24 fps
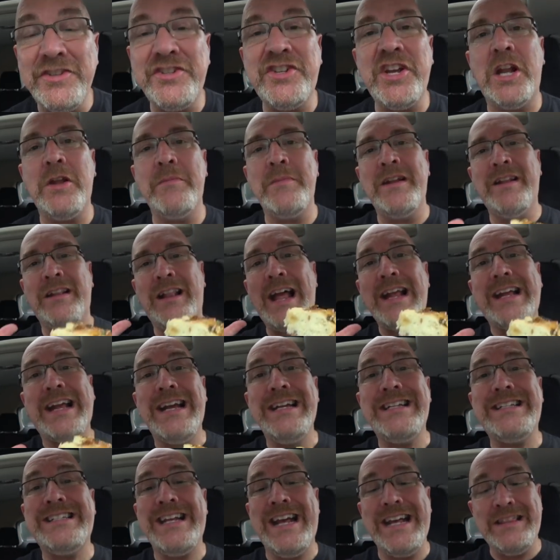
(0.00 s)
and gentlemen, like
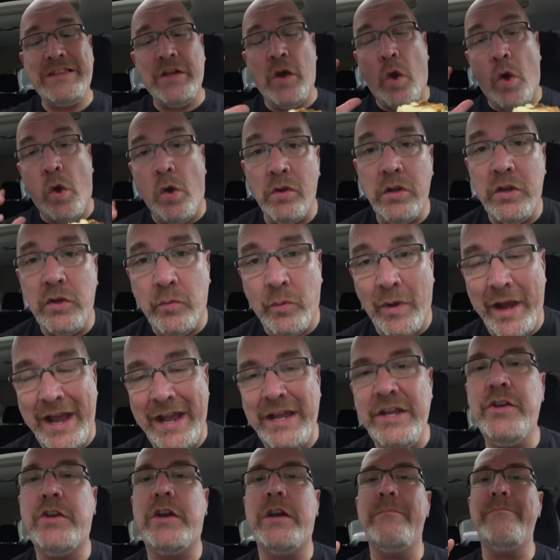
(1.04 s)
I said, the only
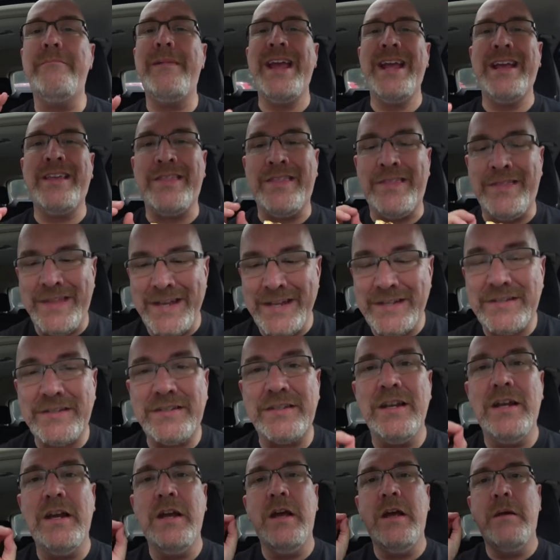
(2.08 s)
way you can make
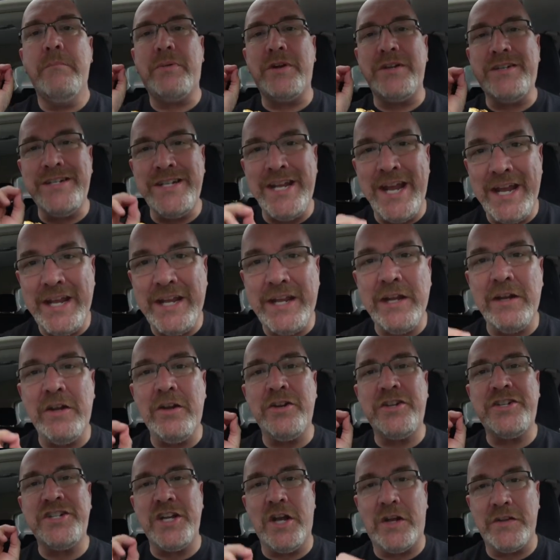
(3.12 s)
this
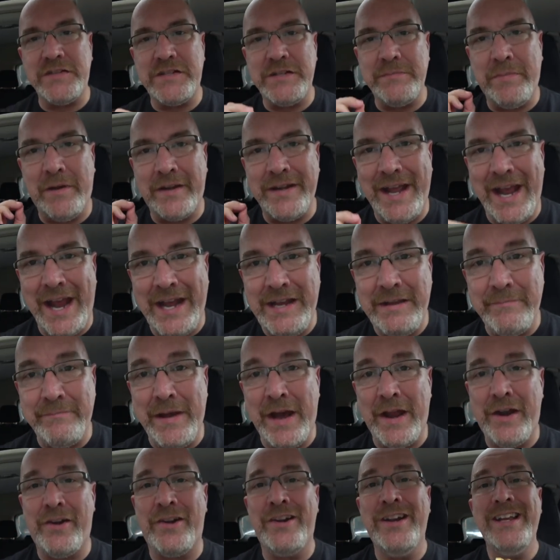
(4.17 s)
particular Chelsea bun any
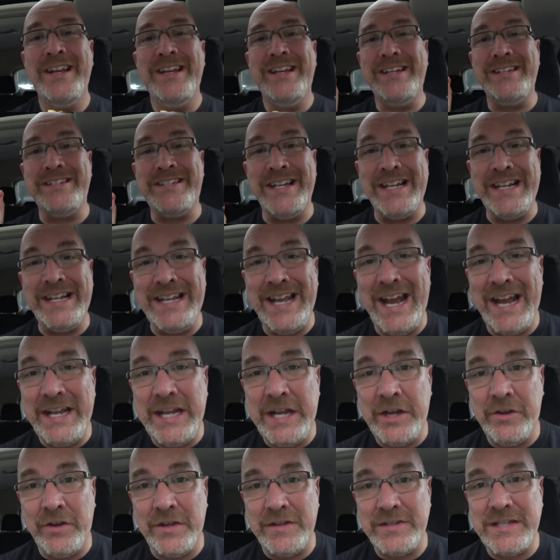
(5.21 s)
better is to get
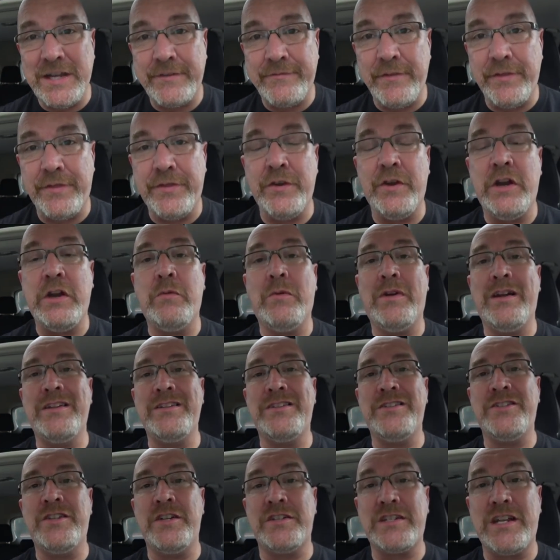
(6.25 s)
here at 7.30 when
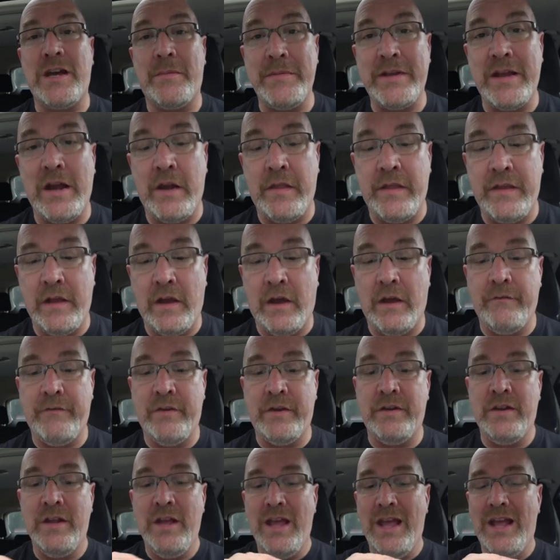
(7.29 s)
it's just coming out of the oven
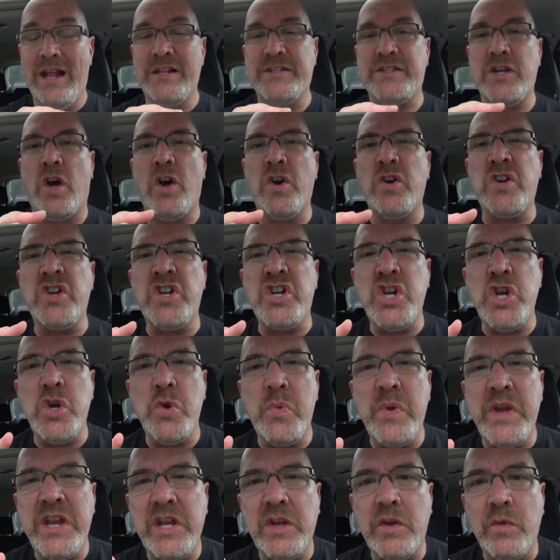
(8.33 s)
and it's all
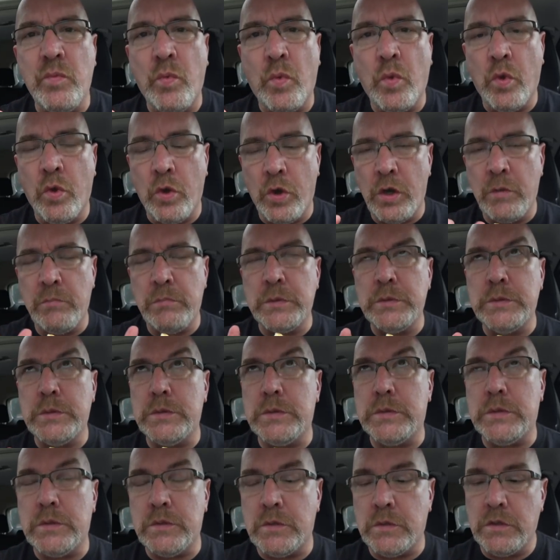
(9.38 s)
gooey and warm.
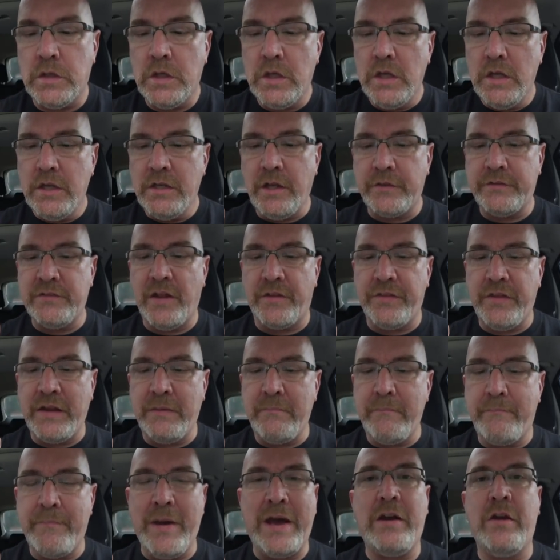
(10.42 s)
Oh, that's
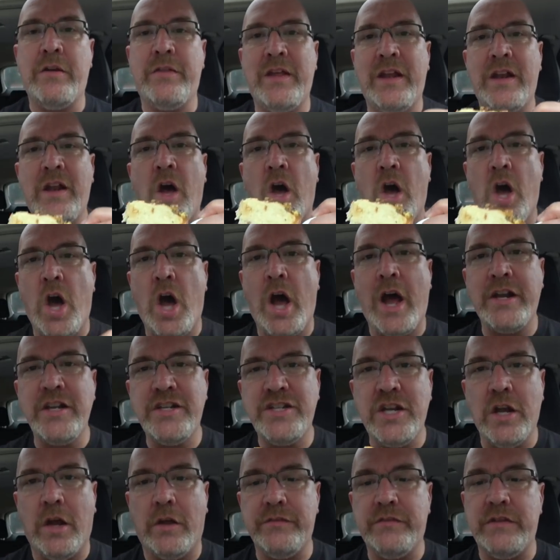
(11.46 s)
nothing better than a hot
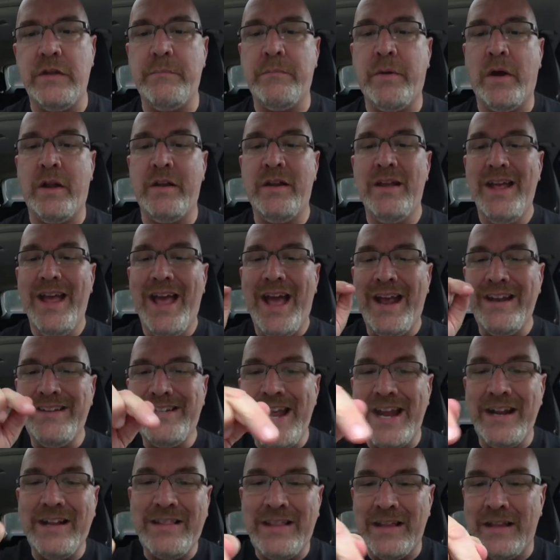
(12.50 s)
Chelsea bun and
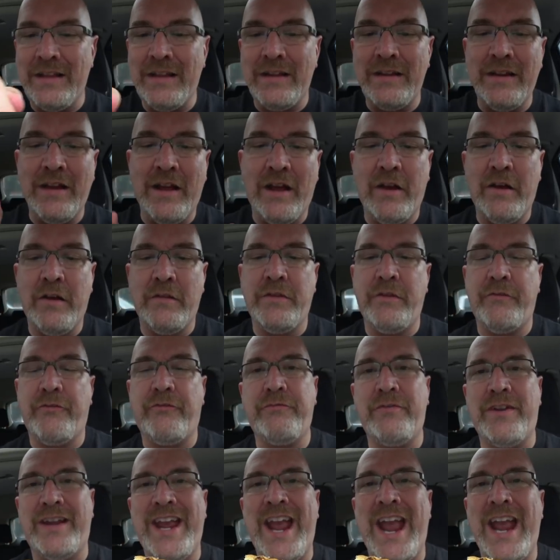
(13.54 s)
take the, uh, the,
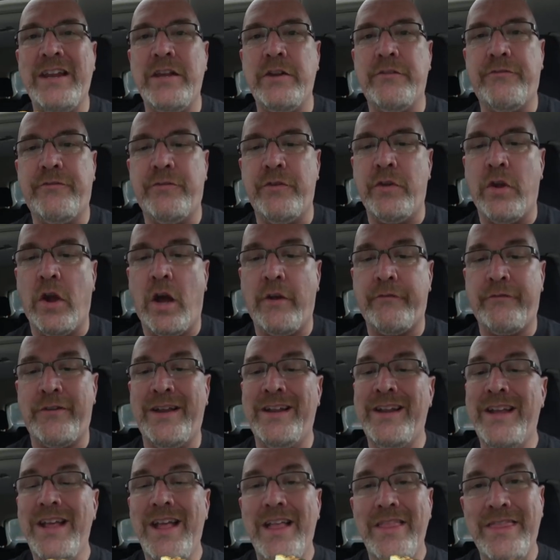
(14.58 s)
the candied fruit off
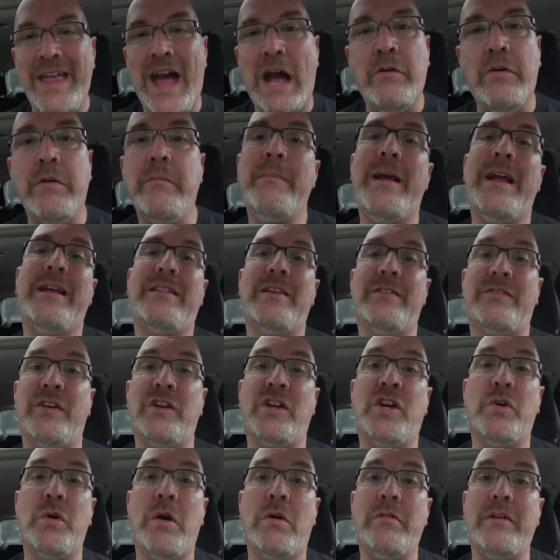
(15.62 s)
it. That would make this a
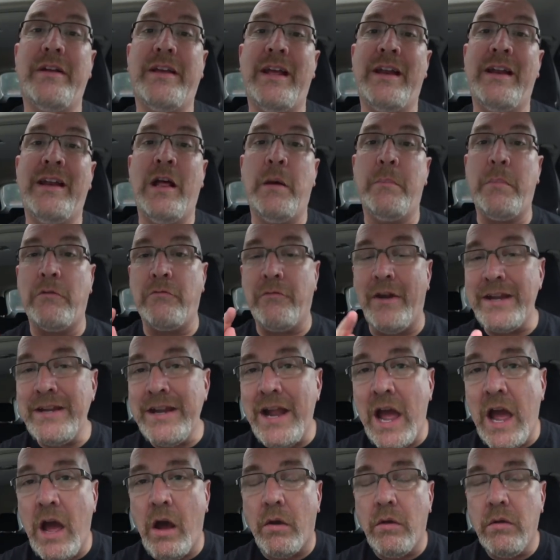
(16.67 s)
go out and get it now. But right
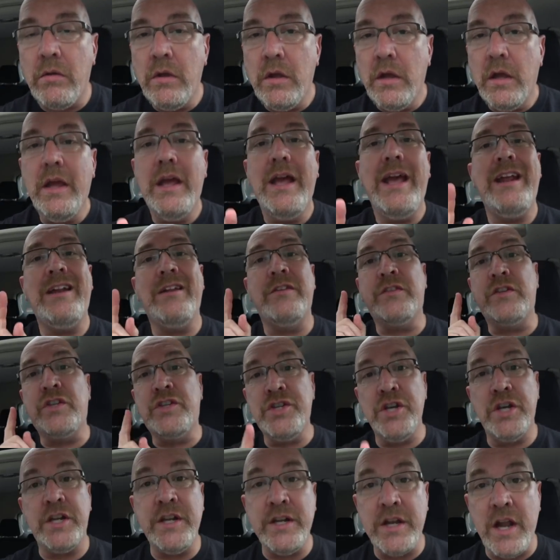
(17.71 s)
now, it is
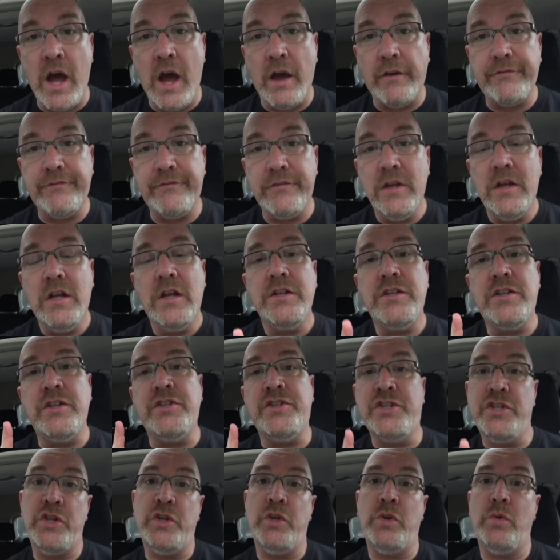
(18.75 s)
good enough to
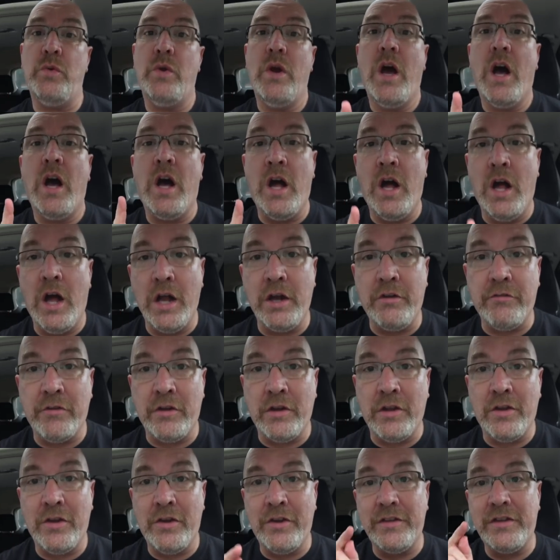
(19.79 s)
do a hunger
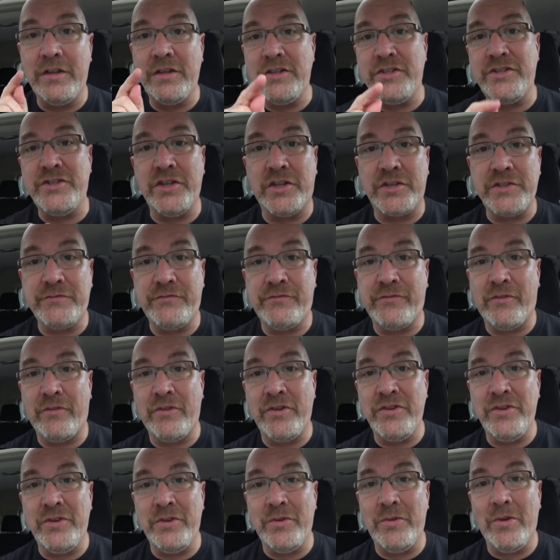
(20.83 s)
alert just for
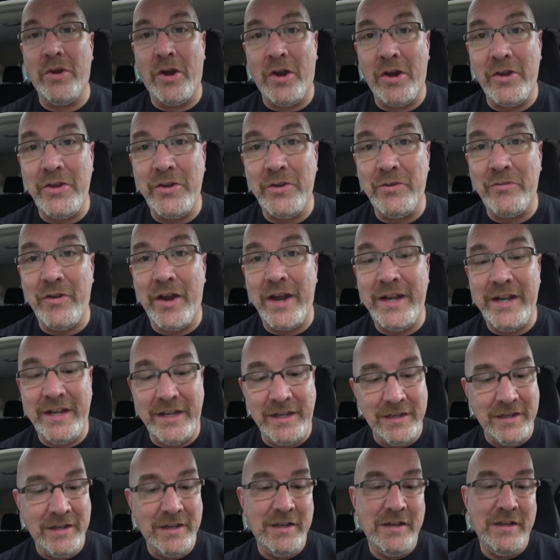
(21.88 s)
you. Are you
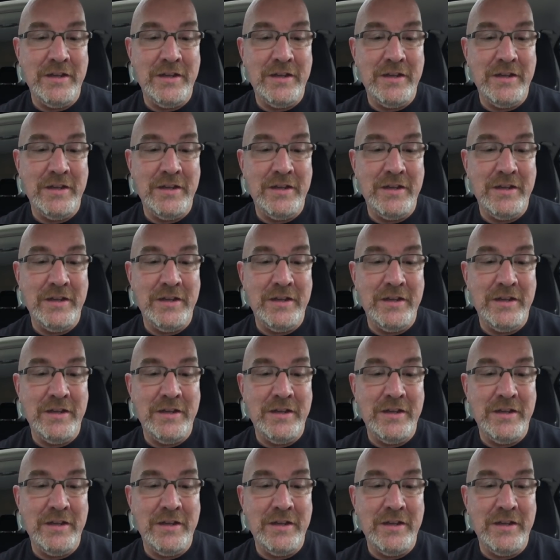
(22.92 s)
ready?